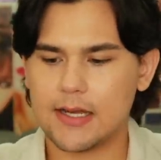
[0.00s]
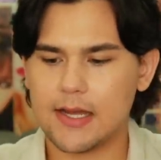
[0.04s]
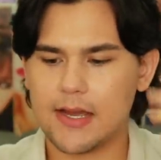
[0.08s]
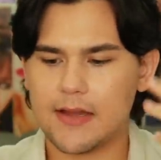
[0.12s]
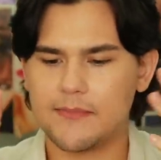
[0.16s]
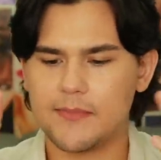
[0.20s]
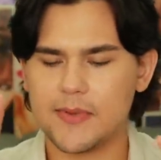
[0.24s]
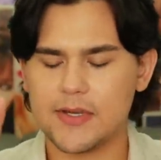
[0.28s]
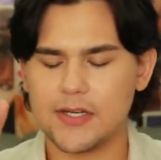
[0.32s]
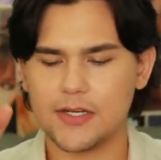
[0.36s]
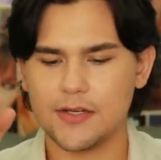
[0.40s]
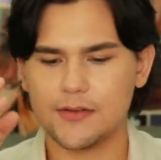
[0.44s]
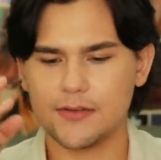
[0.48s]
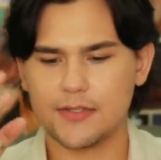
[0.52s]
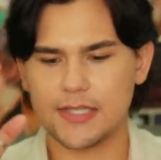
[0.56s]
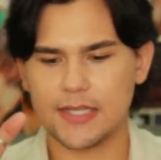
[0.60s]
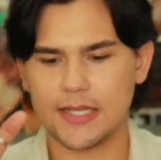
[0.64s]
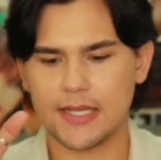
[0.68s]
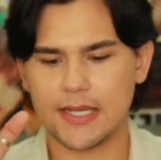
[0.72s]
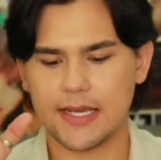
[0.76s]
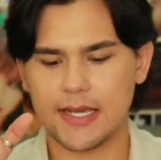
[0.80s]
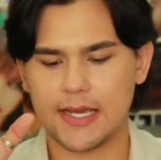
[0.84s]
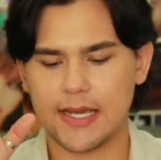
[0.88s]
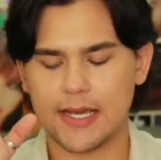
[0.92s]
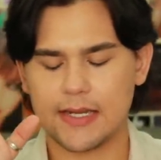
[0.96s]
I've been
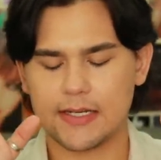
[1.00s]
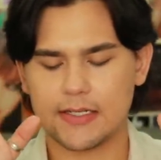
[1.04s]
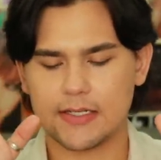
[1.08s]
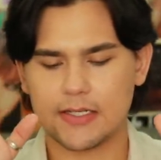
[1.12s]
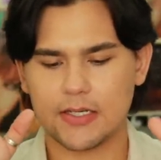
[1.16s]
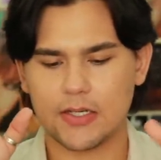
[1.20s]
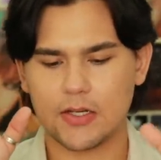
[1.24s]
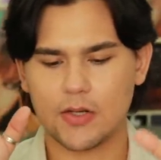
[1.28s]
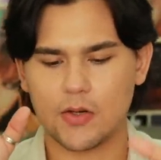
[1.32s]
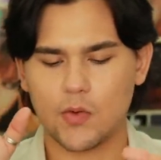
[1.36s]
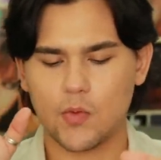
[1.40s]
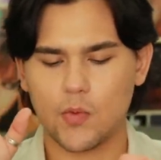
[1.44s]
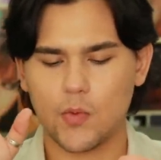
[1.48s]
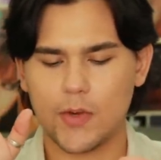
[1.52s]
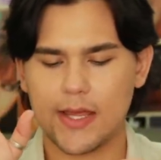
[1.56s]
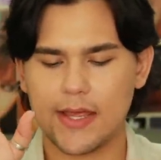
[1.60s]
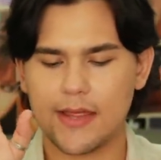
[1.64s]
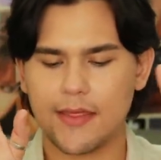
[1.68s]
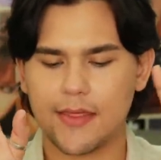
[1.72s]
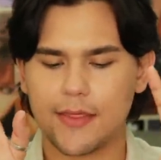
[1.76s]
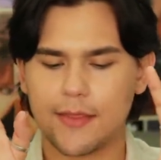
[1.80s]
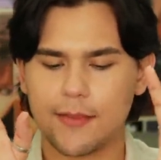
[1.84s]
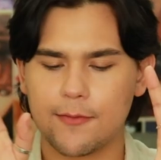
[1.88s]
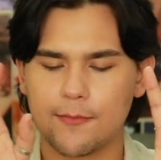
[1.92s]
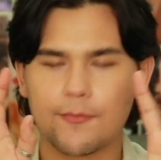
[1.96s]
using it
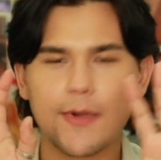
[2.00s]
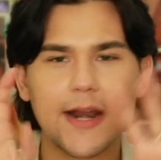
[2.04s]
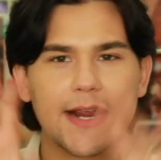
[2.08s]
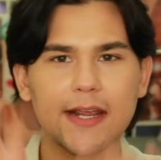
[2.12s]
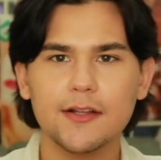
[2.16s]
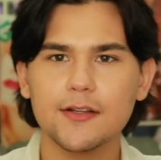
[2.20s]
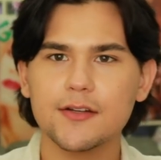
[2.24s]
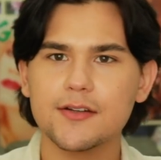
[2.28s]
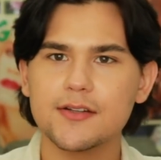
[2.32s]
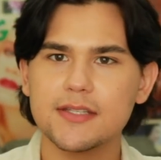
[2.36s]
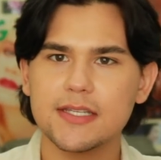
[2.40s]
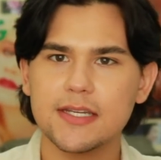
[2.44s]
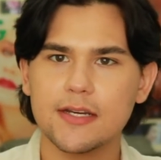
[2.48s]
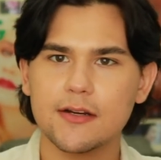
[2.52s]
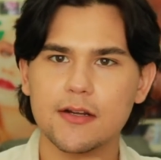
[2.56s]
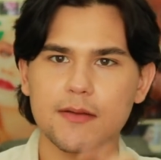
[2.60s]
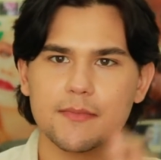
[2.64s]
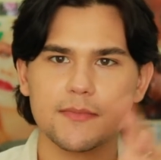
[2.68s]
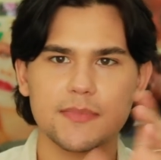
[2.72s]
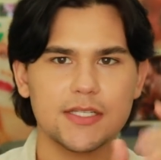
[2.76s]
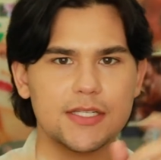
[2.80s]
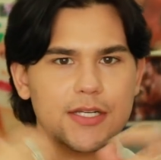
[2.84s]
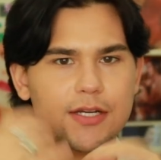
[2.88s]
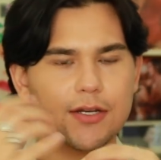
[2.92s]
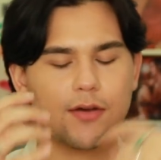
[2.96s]
with regular
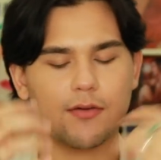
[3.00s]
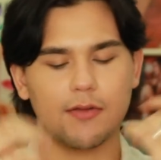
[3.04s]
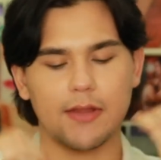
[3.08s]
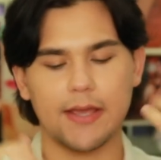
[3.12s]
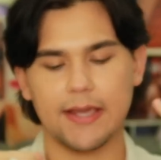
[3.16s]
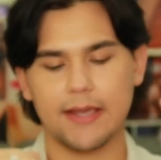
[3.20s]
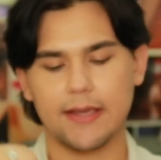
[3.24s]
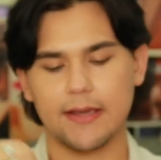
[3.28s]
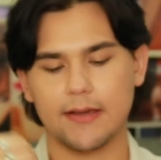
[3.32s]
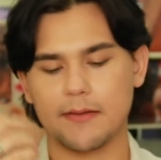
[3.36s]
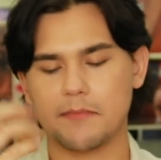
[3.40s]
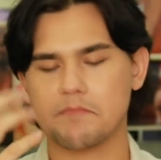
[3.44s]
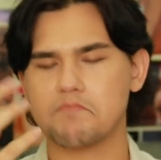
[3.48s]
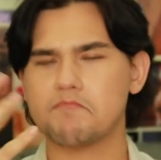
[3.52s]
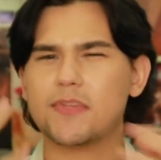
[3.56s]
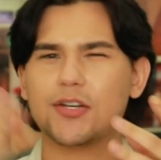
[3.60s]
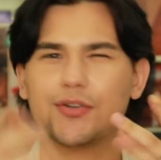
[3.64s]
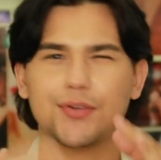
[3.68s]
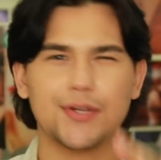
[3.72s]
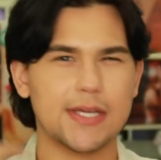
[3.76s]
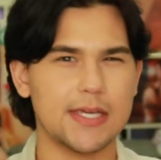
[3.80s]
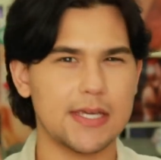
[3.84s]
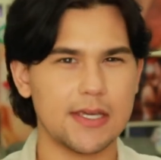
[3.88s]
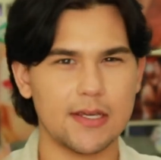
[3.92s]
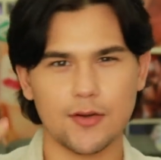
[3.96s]
serums, you know, like
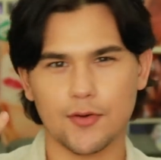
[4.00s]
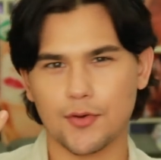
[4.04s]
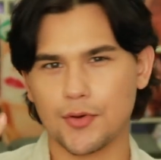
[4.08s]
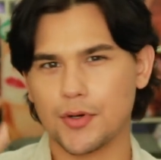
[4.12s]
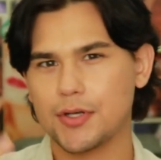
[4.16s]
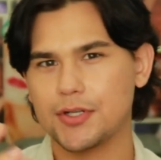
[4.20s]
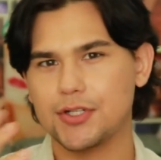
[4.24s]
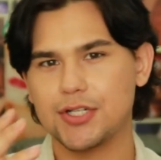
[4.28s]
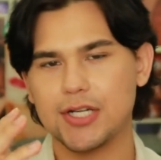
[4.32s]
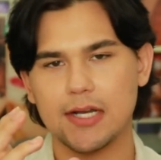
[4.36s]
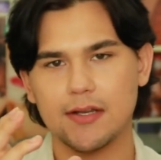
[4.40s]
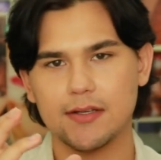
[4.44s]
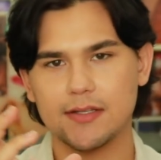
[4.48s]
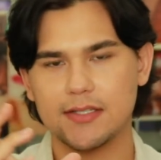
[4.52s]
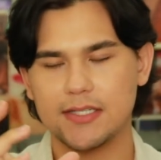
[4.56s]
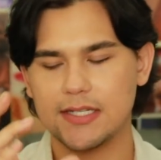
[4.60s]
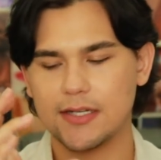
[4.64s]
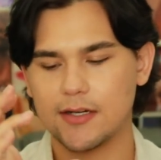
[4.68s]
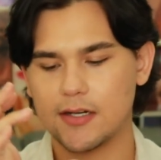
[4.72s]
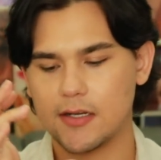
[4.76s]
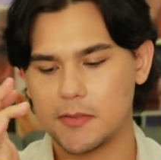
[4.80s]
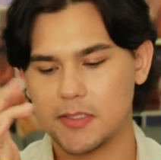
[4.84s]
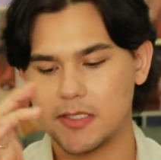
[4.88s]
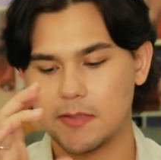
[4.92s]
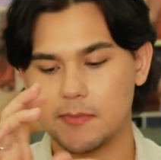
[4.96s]
milky or gel
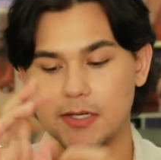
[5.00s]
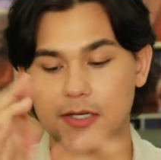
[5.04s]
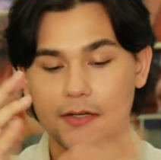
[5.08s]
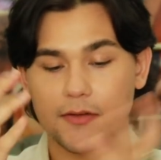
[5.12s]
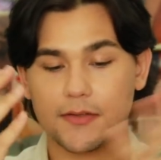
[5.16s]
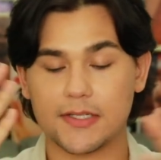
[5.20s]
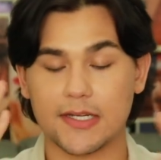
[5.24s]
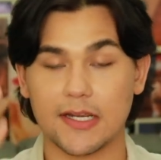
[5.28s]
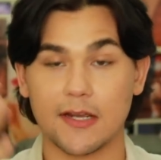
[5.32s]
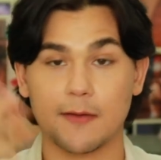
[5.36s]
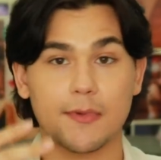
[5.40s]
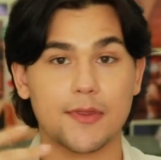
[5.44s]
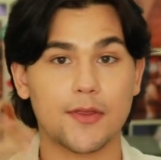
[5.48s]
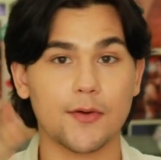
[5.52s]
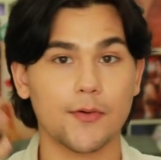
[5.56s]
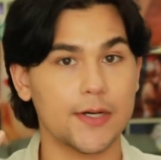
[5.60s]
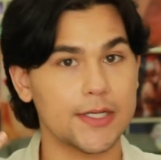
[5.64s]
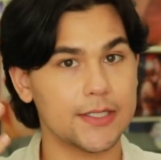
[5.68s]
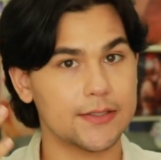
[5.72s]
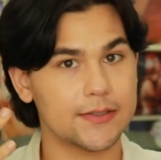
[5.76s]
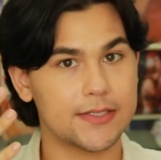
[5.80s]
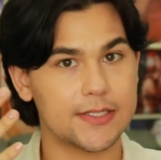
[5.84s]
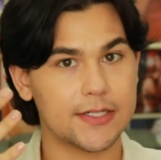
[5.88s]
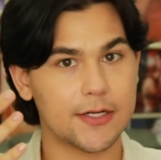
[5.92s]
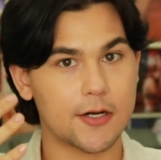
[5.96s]
serums. I've been using it with
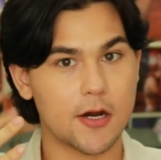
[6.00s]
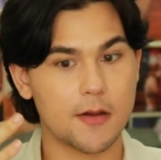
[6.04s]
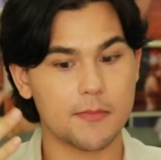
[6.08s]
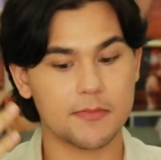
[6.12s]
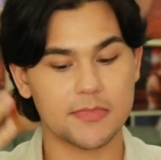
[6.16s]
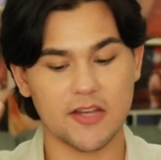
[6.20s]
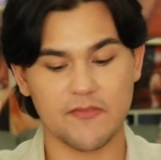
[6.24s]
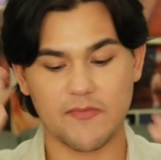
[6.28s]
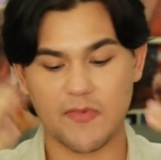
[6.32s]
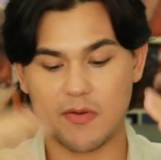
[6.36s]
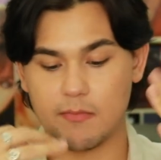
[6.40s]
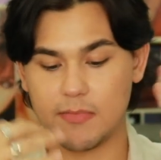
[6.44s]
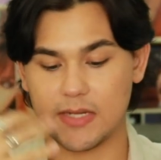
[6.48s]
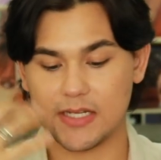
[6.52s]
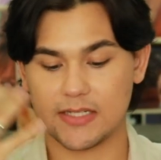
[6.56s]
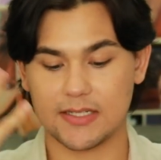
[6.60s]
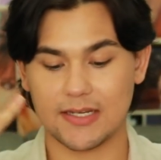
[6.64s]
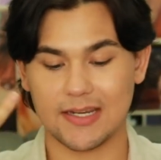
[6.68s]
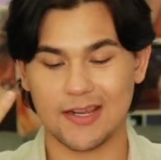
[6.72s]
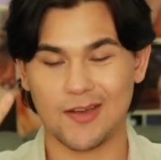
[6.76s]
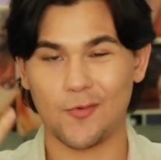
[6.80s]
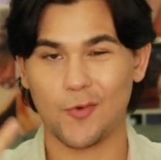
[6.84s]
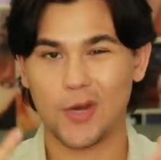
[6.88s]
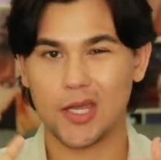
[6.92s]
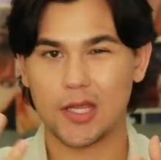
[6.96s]
oil serums. I've been
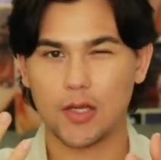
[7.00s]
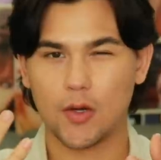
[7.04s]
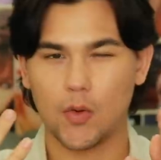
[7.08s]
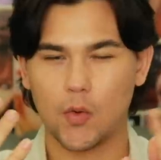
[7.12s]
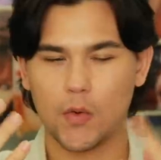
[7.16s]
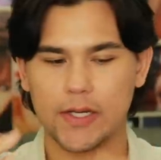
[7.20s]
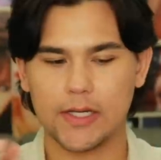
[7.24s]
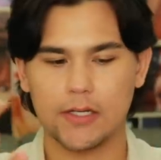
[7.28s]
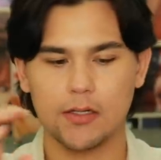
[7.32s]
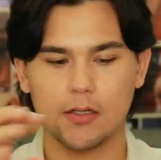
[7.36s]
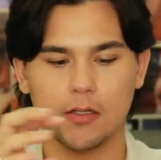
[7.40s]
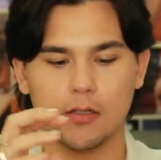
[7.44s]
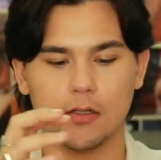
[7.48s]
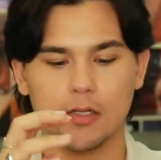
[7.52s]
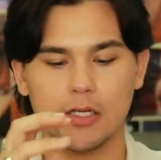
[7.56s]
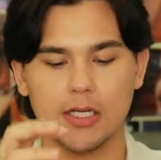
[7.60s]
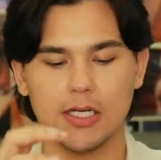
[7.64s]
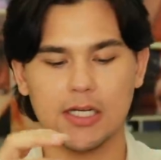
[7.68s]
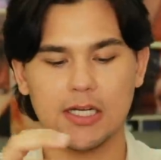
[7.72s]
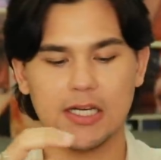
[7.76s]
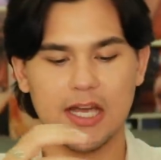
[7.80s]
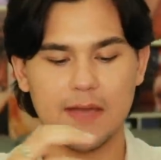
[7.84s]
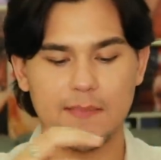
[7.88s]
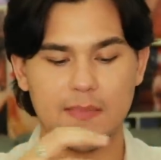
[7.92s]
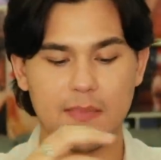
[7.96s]
mixing it with oil.
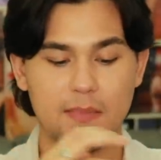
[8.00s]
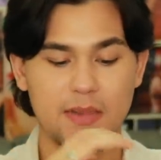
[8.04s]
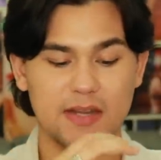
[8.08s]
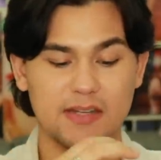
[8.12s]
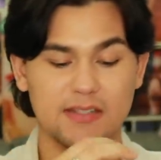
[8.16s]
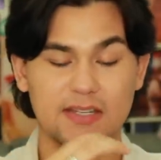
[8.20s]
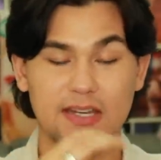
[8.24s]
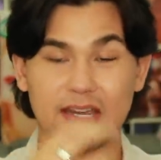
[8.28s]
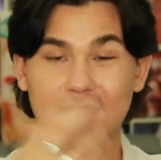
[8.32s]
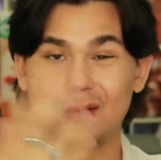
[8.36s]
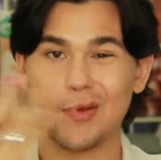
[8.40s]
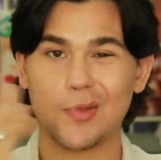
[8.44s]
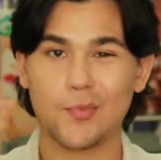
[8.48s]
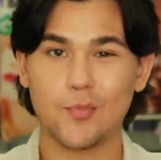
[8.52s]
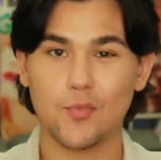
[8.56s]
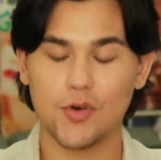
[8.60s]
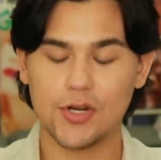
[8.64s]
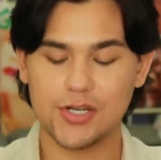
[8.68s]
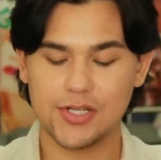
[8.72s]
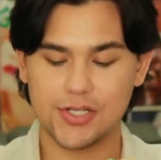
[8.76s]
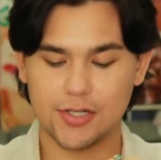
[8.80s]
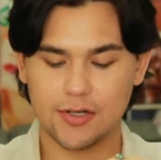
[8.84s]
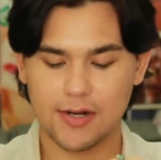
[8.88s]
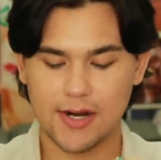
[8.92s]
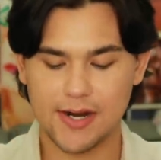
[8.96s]
I've been mixing it with
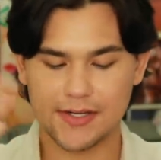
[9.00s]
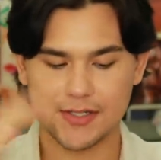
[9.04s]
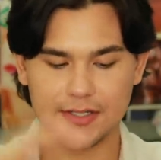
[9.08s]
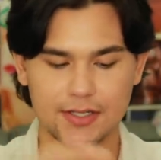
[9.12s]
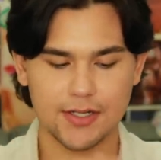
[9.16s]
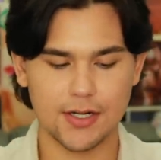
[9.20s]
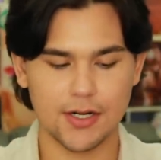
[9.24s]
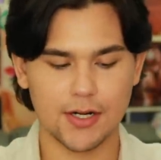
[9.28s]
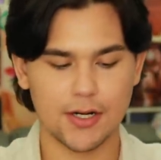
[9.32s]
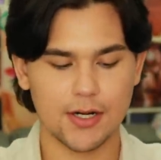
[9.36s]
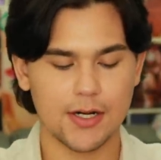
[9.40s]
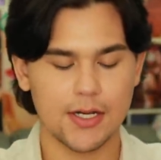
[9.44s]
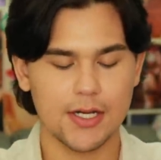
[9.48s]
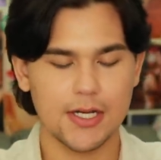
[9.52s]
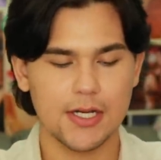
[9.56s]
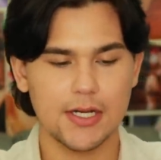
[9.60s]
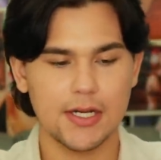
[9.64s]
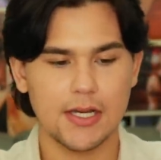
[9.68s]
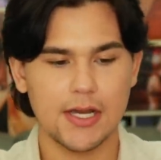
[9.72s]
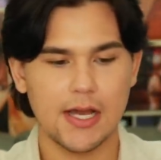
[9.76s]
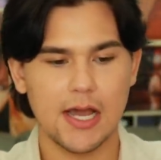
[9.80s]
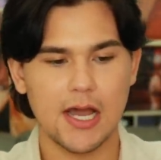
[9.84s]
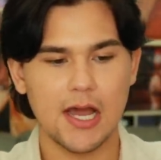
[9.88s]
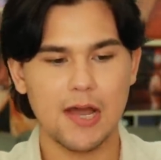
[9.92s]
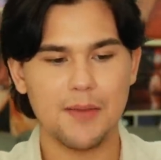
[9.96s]
moisturizer.
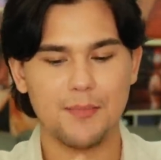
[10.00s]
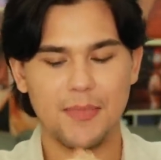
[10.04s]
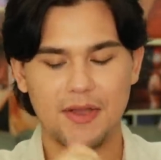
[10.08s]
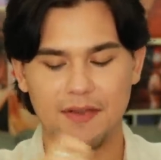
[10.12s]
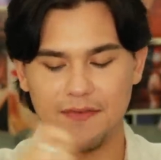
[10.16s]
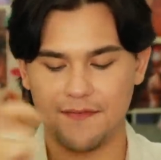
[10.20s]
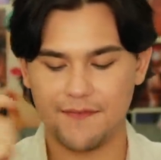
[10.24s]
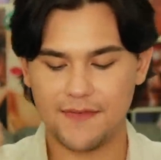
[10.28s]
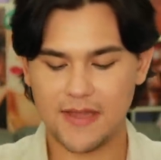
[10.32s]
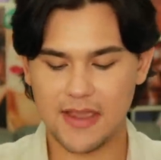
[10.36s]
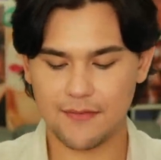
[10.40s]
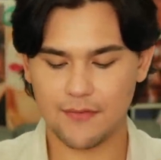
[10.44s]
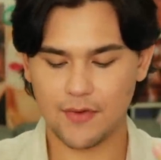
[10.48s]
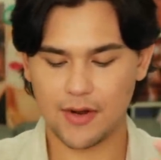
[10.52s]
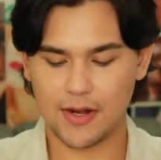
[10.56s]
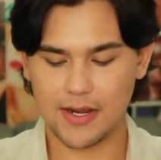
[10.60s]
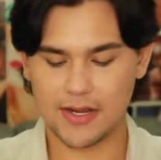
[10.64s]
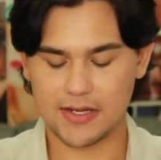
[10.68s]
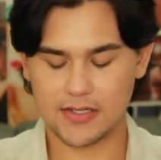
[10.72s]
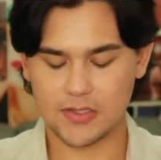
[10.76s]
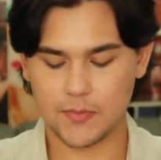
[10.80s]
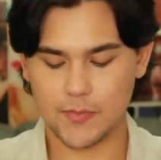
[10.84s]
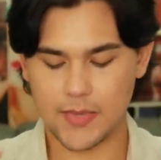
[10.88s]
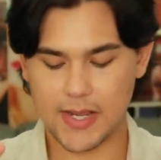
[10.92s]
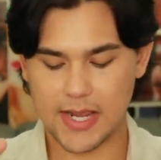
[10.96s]
Um, my favorite
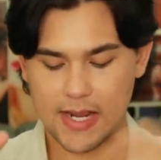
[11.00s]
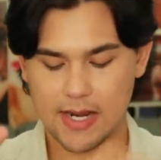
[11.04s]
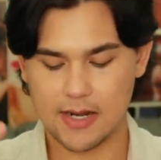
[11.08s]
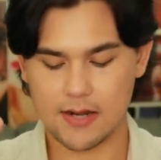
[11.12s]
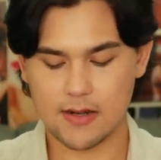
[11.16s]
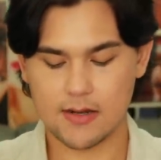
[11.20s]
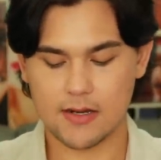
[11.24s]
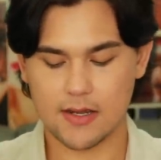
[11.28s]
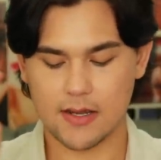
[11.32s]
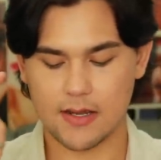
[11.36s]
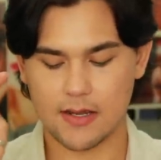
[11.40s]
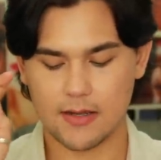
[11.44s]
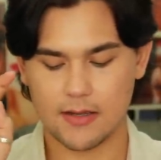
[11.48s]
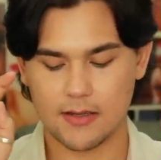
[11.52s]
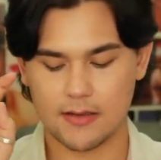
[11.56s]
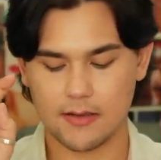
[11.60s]
has been